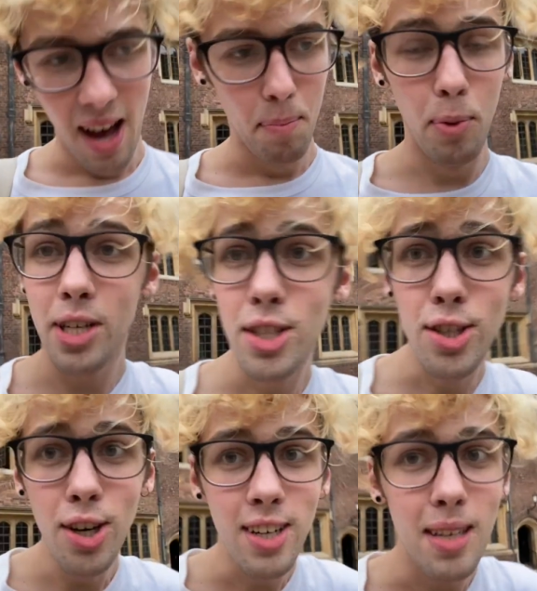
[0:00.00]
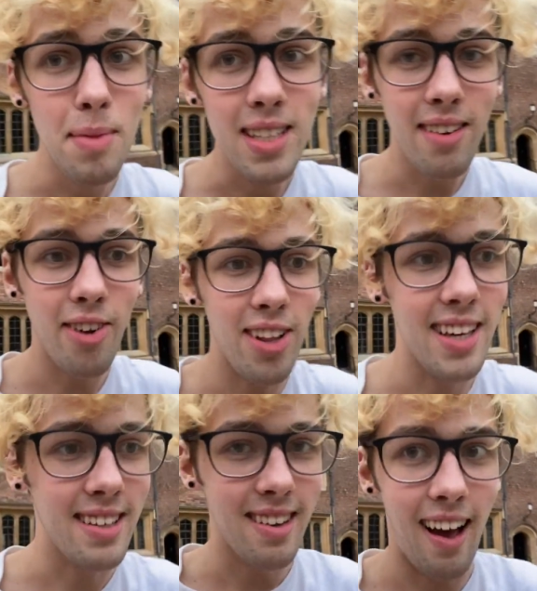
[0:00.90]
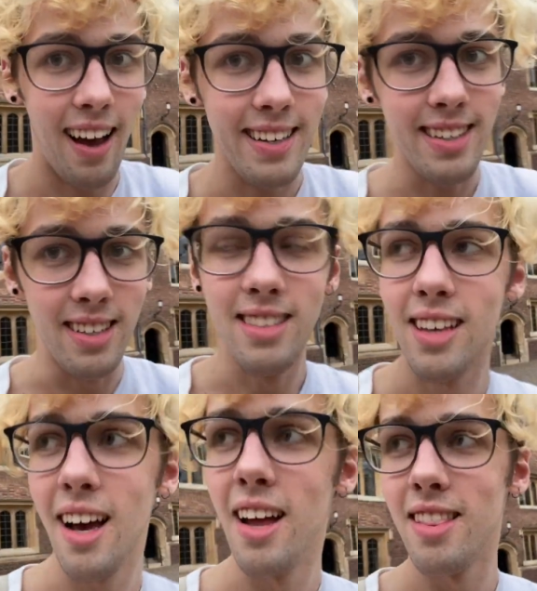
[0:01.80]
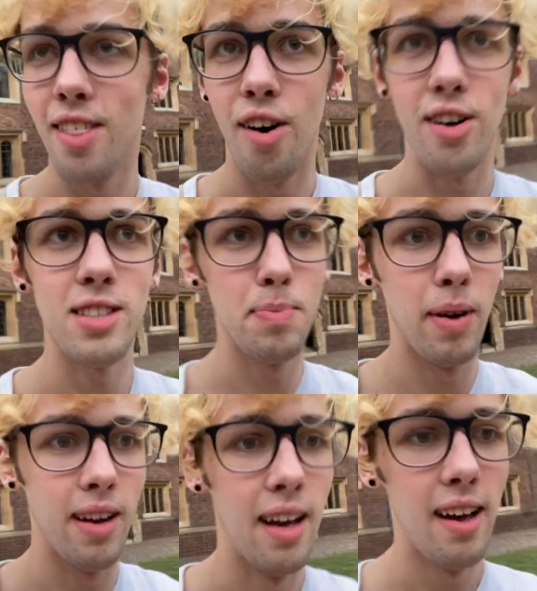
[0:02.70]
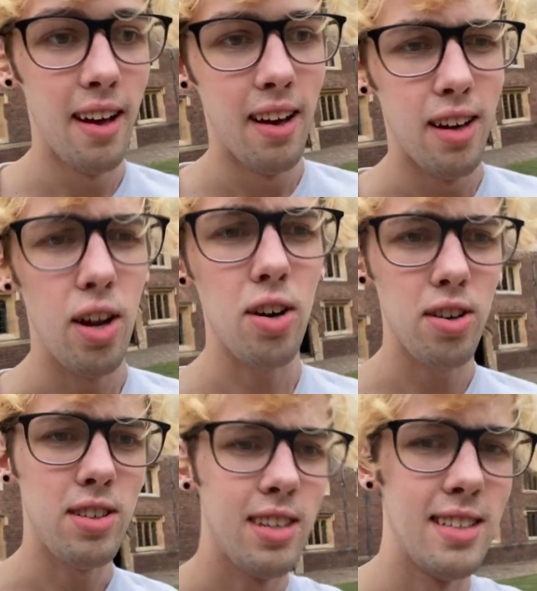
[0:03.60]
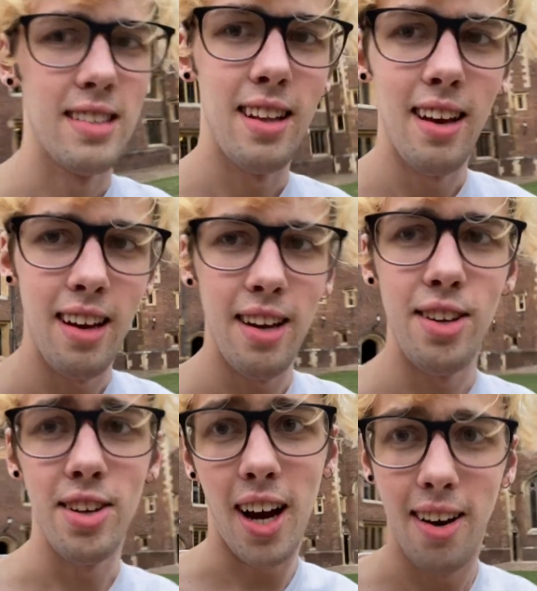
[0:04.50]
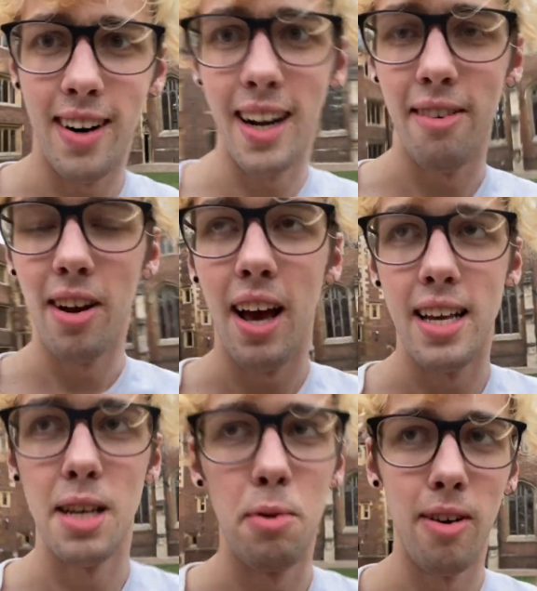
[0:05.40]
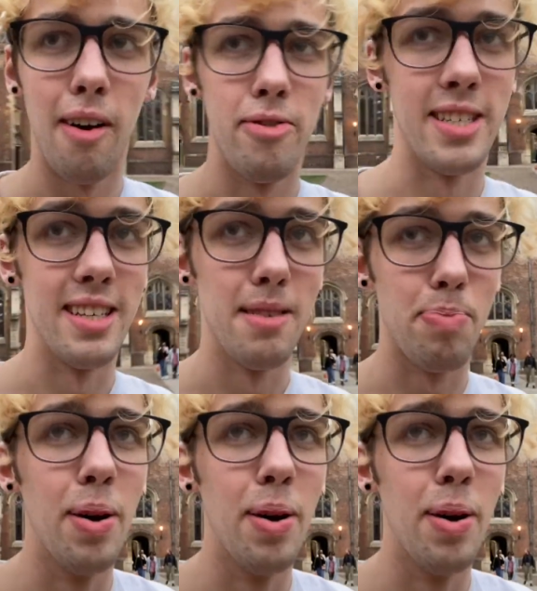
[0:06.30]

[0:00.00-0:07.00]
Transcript: which is good because it means I've got like ideas and thoughts, but not good because you can't write an essay without references.